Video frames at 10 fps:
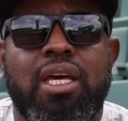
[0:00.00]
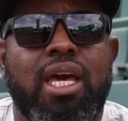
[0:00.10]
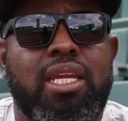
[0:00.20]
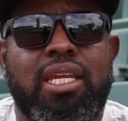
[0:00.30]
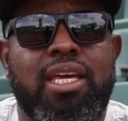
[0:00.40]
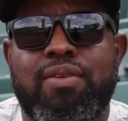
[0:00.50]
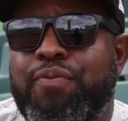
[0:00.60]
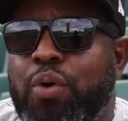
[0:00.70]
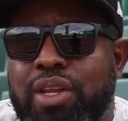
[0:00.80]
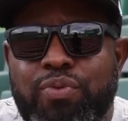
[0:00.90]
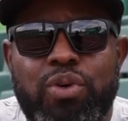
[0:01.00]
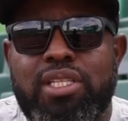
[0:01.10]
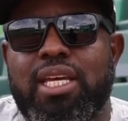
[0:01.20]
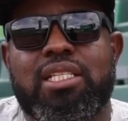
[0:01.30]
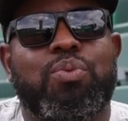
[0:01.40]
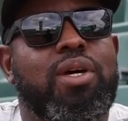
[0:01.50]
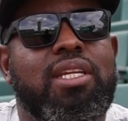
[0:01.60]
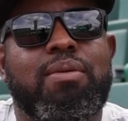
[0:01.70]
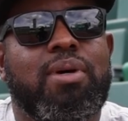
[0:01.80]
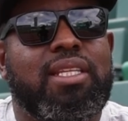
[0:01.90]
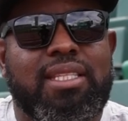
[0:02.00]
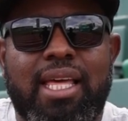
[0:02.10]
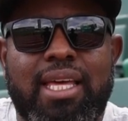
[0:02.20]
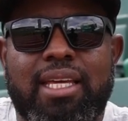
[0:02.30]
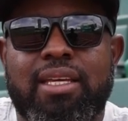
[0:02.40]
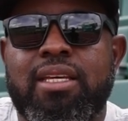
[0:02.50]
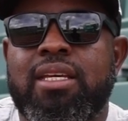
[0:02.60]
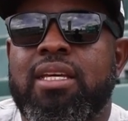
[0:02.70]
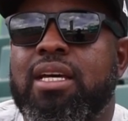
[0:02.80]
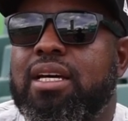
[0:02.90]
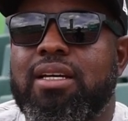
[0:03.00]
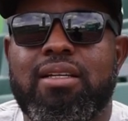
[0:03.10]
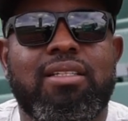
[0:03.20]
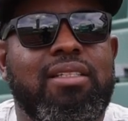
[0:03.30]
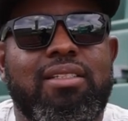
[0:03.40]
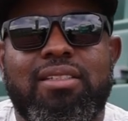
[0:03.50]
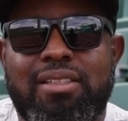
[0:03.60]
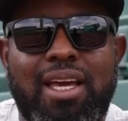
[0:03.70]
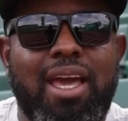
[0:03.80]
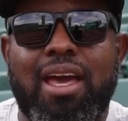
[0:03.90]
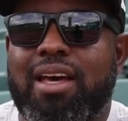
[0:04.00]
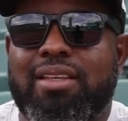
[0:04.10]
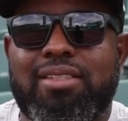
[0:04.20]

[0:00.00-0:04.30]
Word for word: And then again, in 44 seconds, it wasn't nothing but a thing. Nothing. Like you got fifth, sixth. Yeah.